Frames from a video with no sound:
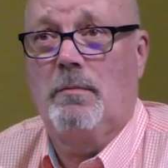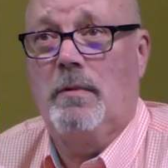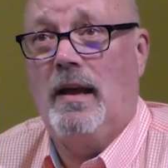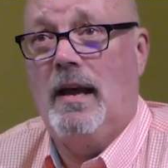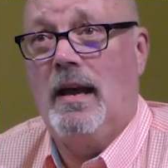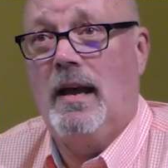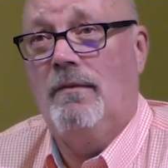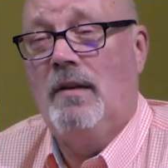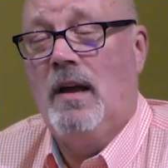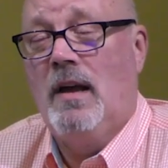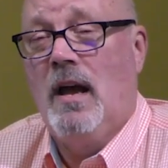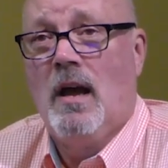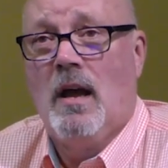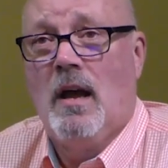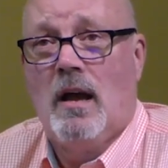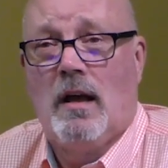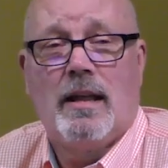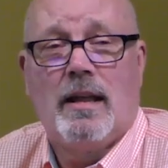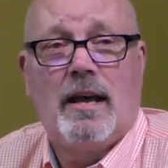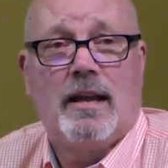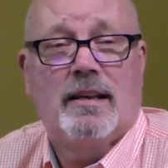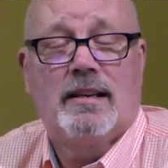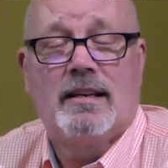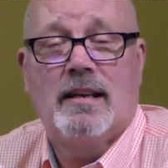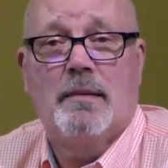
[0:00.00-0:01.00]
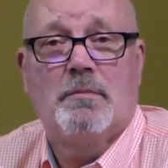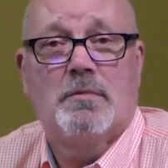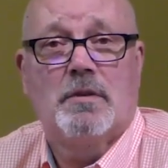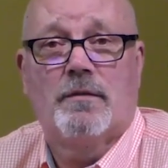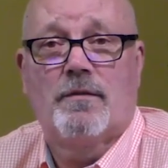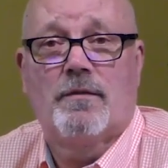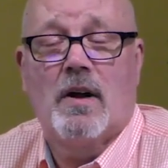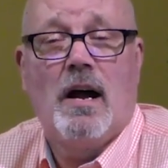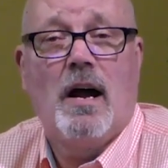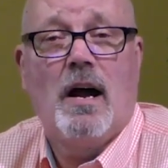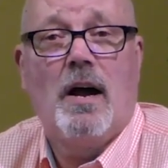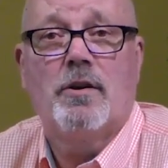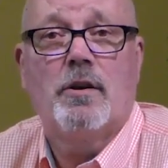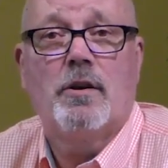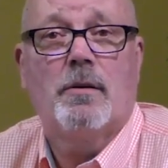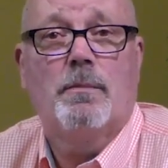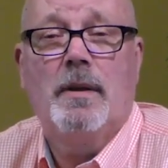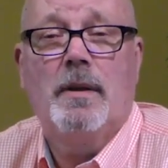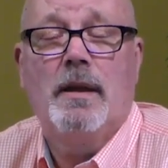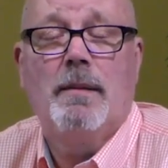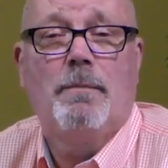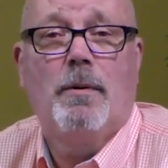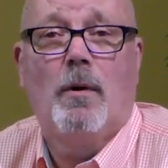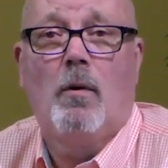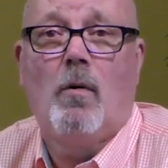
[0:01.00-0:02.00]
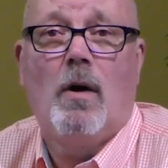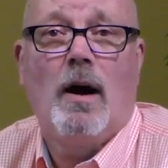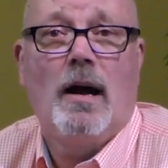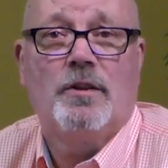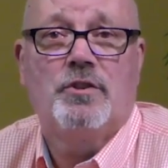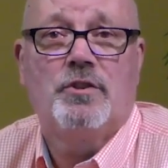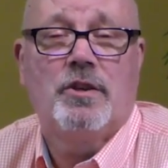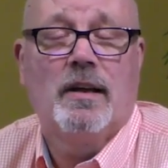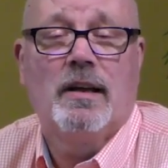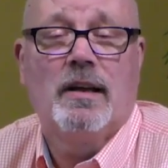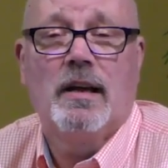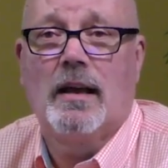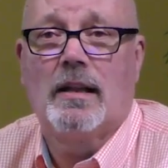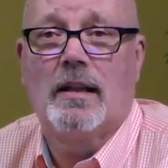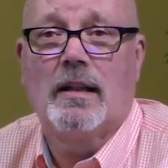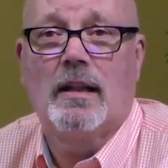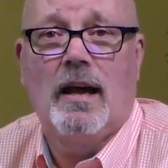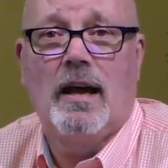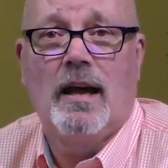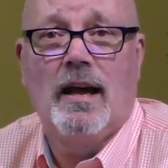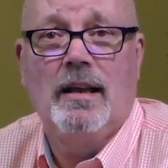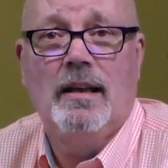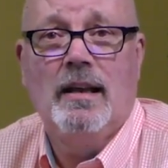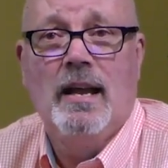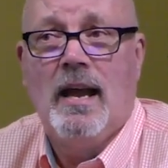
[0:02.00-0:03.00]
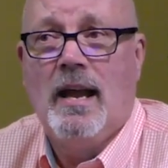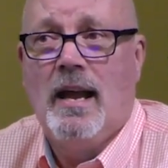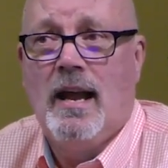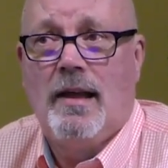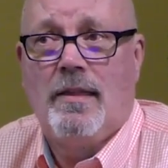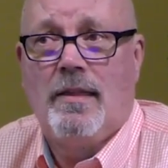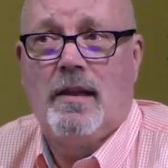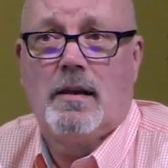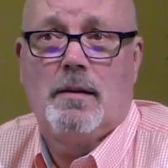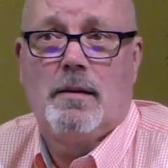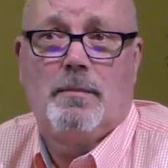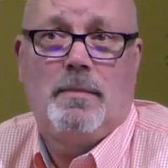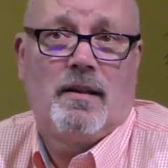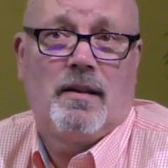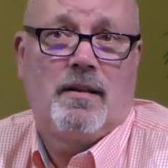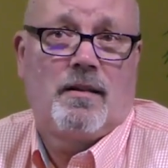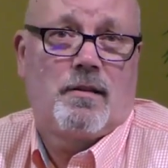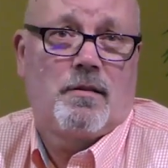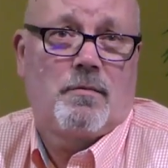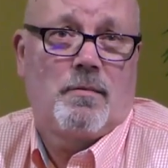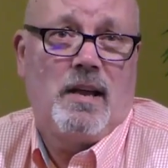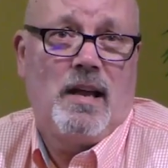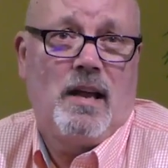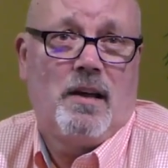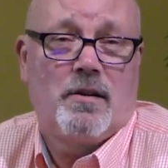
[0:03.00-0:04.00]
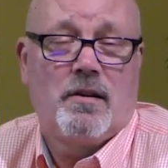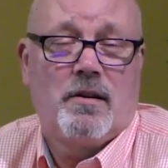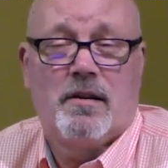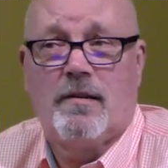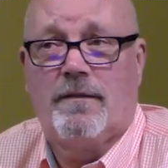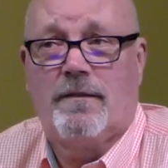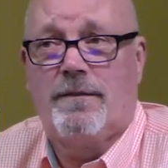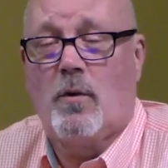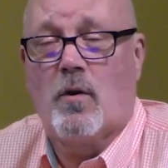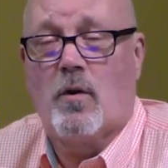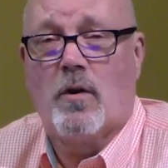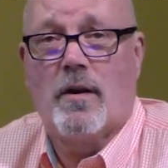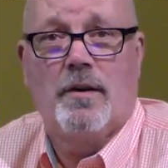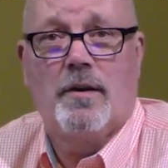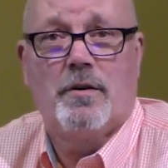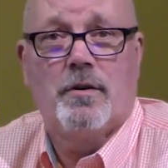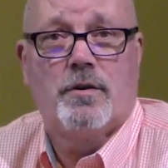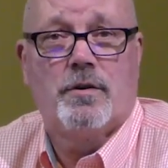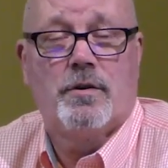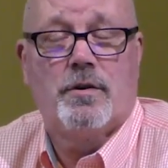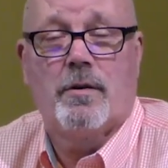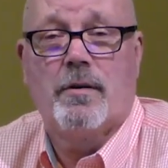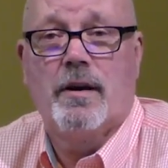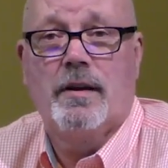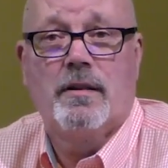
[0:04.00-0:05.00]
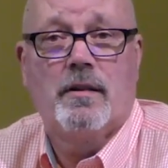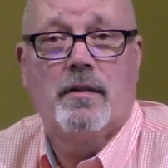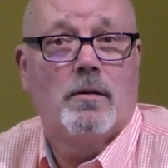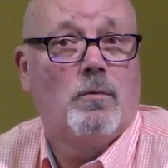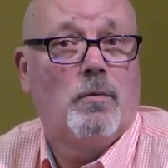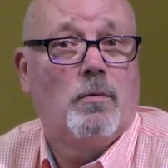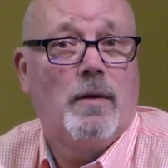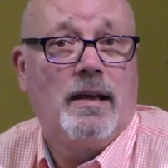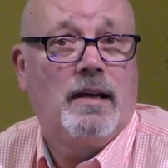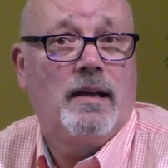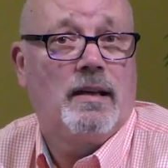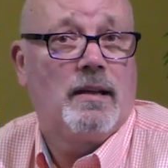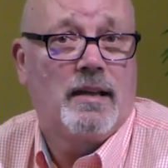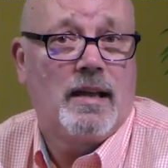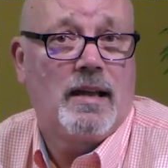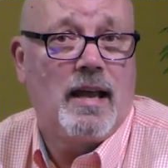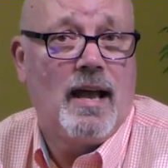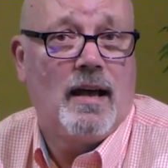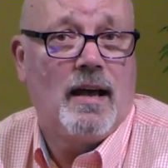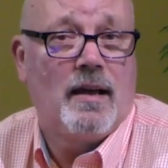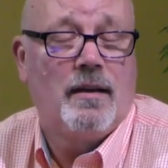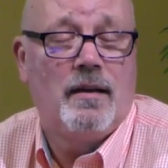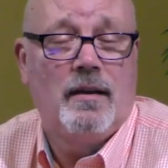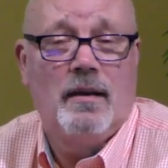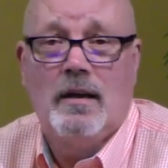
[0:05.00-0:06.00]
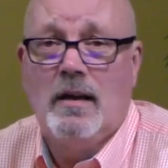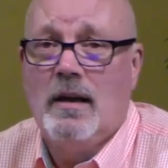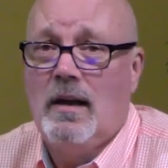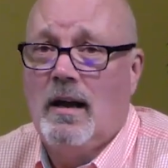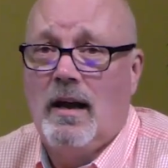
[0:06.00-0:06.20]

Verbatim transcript: We have a lot of times over 100 people watching online, and then about 300 to 400 during the week again.